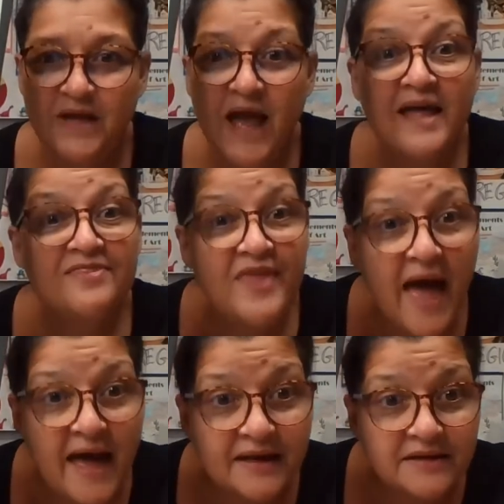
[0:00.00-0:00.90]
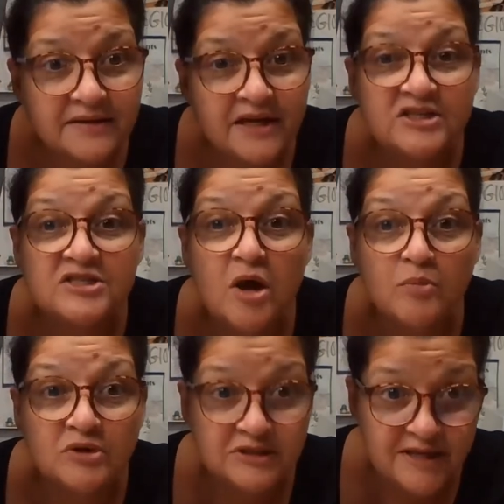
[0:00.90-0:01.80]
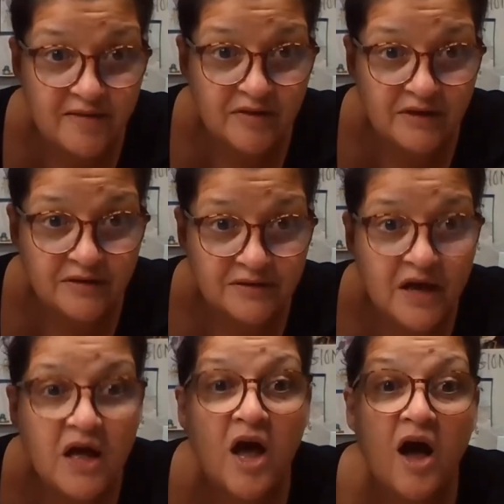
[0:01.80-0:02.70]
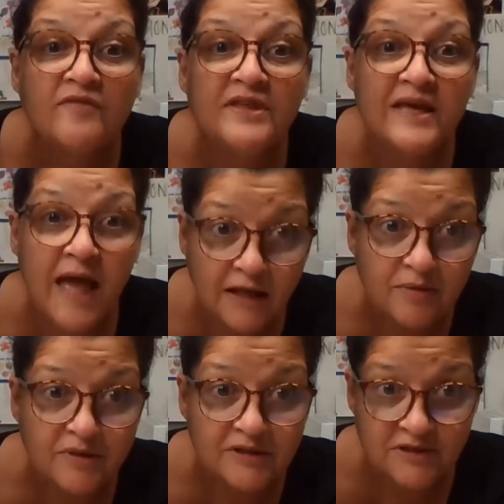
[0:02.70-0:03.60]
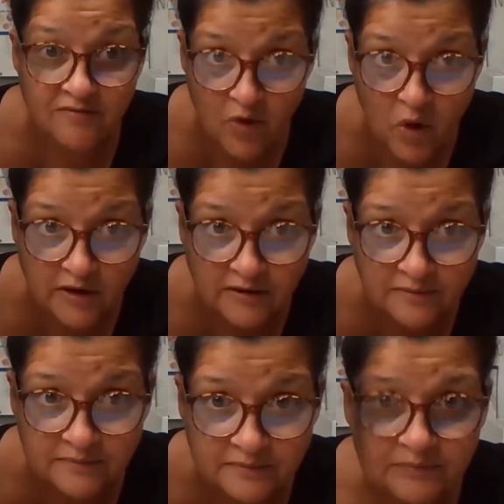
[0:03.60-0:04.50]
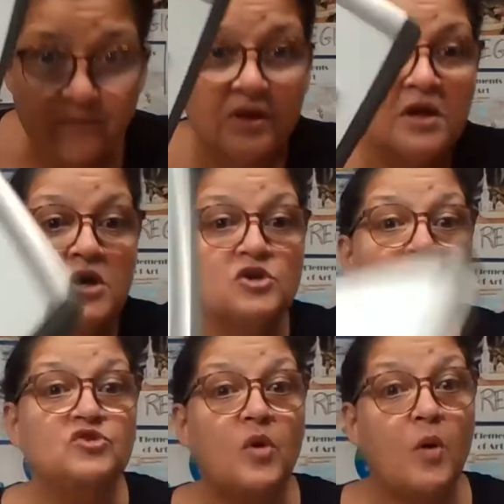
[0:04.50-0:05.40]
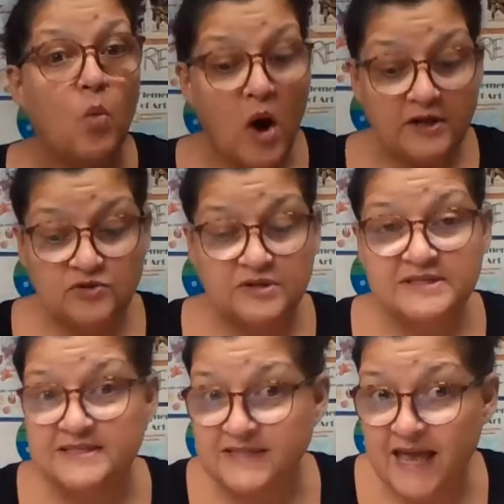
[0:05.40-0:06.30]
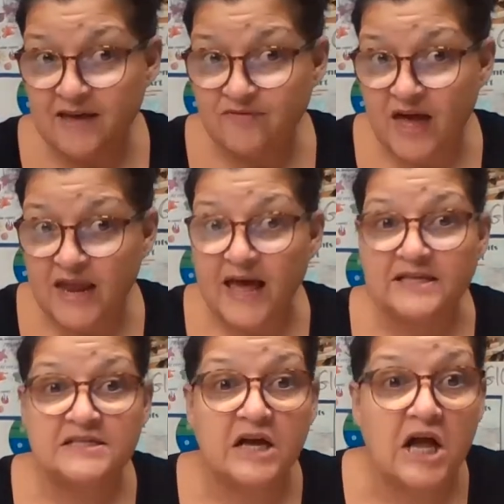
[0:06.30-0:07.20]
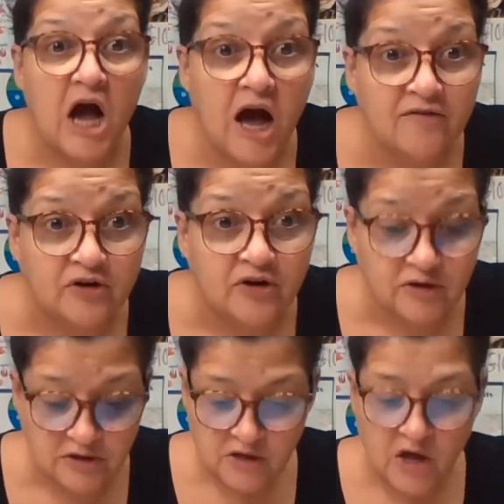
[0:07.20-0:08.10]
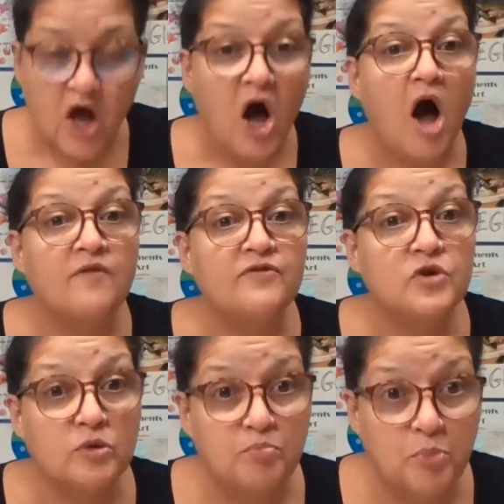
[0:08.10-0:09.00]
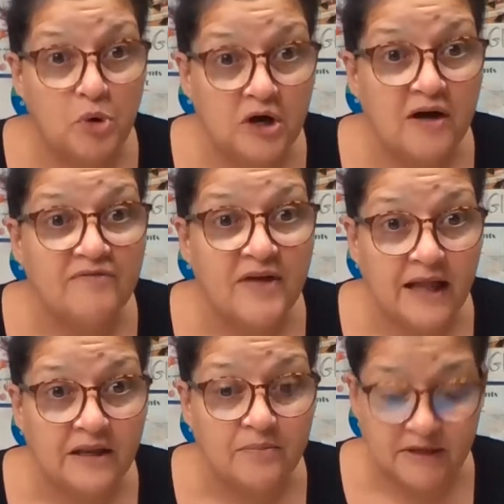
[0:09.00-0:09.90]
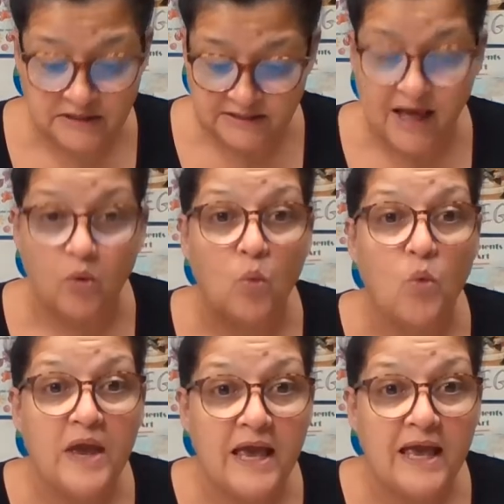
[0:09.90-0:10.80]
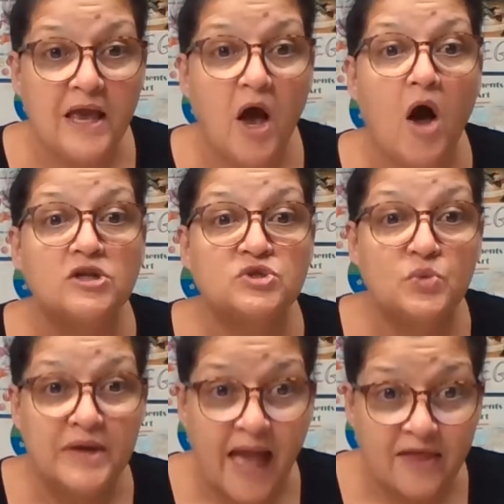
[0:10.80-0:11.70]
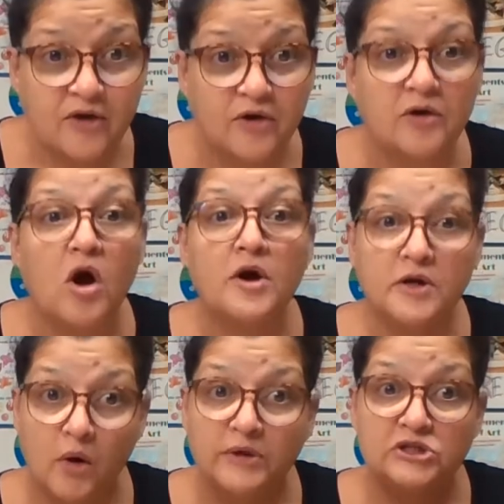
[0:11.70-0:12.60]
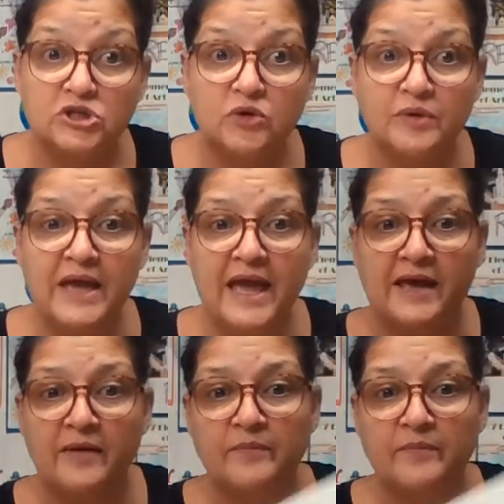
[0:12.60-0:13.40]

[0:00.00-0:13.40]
And that is number 7 of the elements of art. So I want you to save that as the cover of your book of elements that we together are going to create.